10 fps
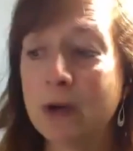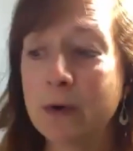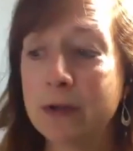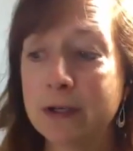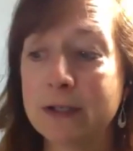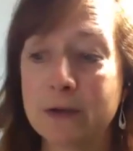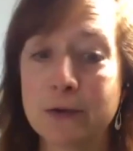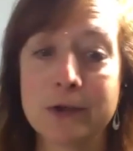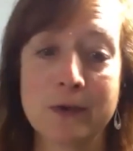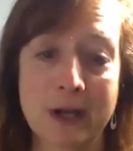why one of the
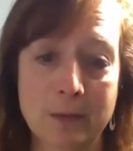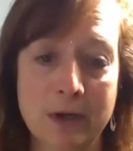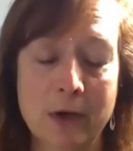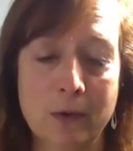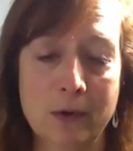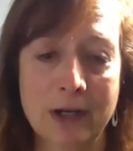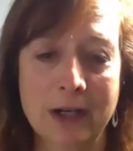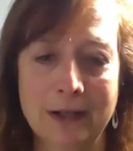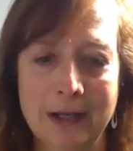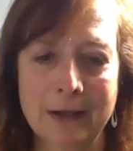concerns around Bitcoin
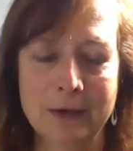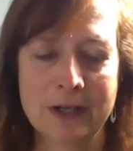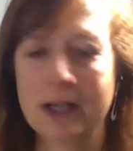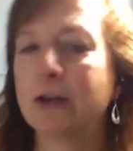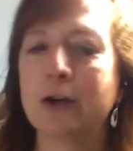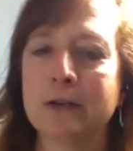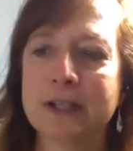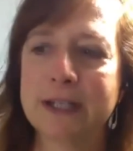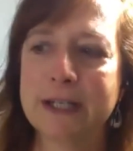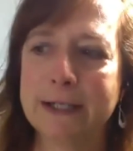and, and those kind of
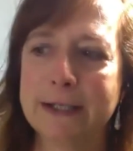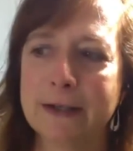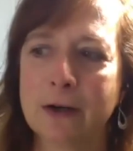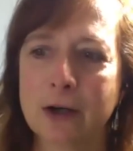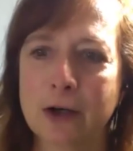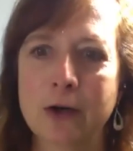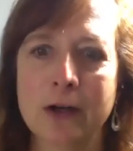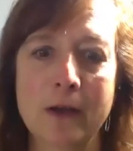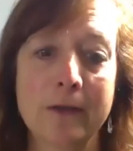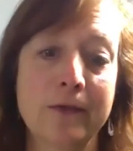currencies are
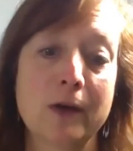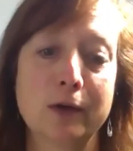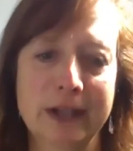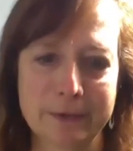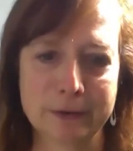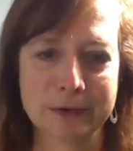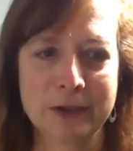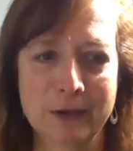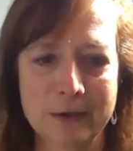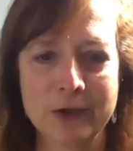occurring on the federal level, you know,
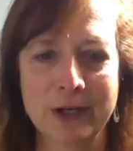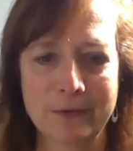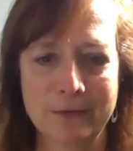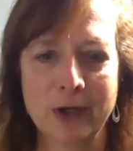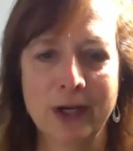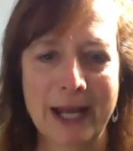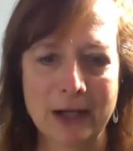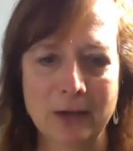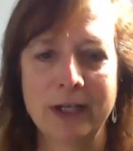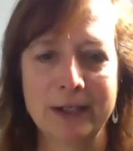and they're trying to figure out how to
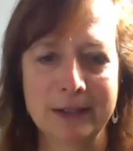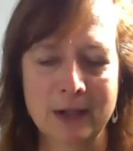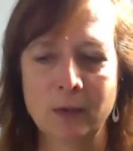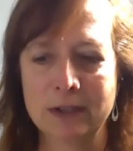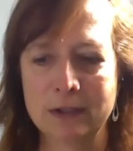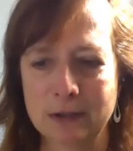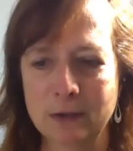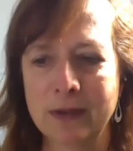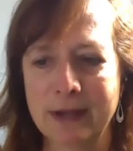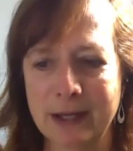regulate and what to do
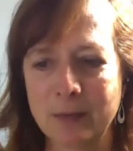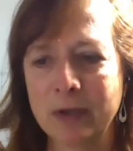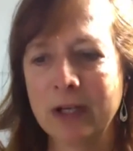with that. But